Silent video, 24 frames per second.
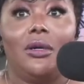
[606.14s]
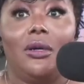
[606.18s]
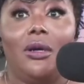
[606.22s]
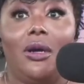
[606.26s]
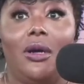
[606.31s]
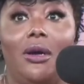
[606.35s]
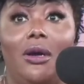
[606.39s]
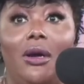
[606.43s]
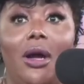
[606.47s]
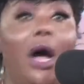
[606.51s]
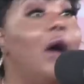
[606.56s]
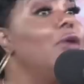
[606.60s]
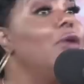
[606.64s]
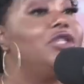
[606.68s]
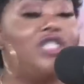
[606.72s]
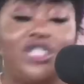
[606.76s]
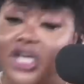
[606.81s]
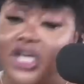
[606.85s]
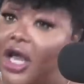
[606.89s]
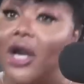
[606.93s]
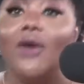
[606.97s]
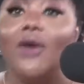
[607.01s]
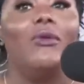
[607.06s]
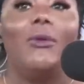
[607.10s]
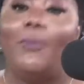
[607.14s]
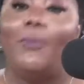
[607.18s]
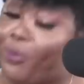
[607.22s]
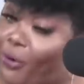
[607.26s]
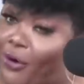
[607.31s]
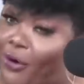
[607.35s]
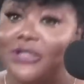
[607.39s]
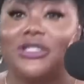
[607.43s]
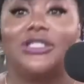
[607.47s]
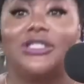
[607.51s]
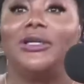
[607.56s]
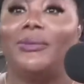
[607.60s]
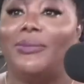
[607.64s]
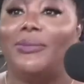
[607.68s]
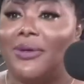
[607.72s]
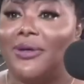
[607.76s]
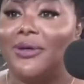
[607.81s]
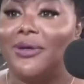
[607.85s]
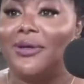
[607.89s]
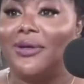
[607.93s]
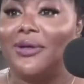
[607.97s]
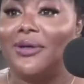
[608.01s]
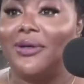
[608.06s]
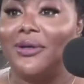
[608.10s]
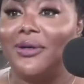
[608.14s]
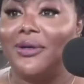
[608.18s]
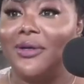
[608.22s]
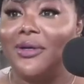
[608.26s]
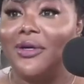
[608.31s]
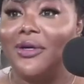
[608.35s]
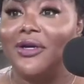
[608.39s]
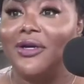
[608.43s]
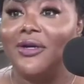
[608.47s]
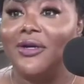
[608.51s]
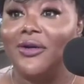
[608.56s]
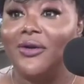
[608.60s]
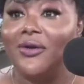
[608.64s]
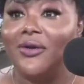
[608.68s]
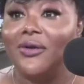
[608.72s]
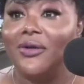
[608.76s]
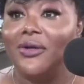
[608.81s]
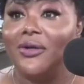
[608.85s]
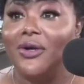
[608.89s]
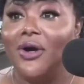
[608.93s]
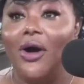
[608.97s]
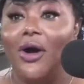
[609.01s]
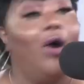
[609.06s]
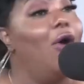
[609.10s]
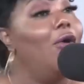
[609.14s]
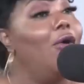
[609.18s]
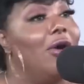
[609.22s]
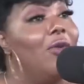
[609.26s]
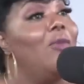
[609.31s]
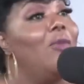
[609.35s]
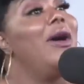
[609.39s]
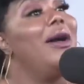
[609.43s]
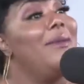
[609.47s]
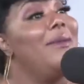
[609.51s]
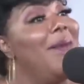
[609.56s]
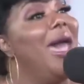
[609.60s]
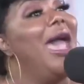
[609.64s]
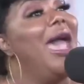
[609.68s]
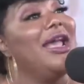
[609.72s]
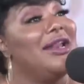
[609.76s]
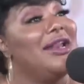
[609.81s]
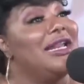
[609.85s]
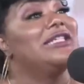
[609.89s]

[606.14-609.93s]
On general principle. Who the one made this